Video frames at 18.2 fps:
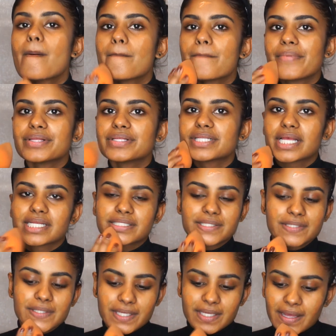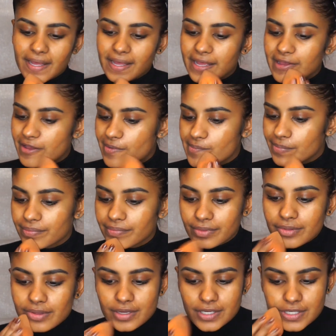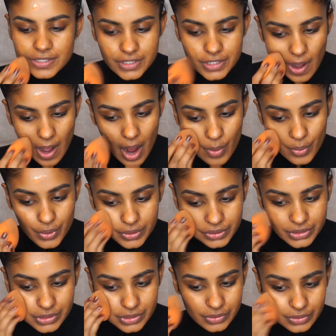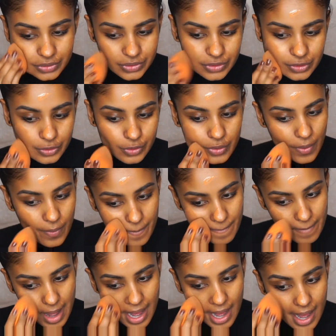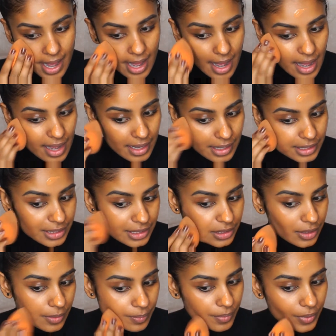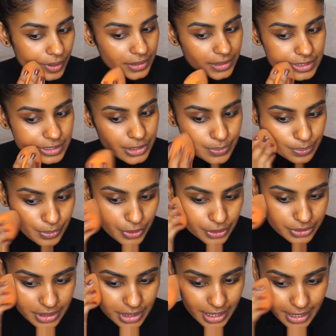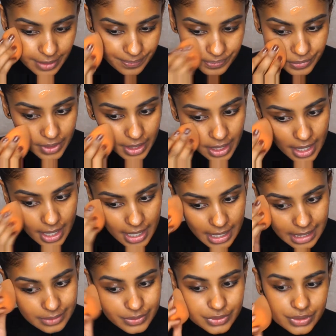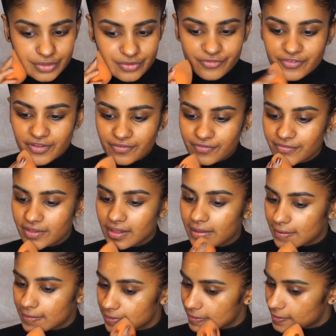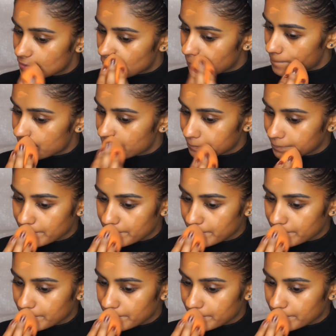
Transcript: but that's okay. So I wore this look to my brother's birthday. It was on the 5th, and the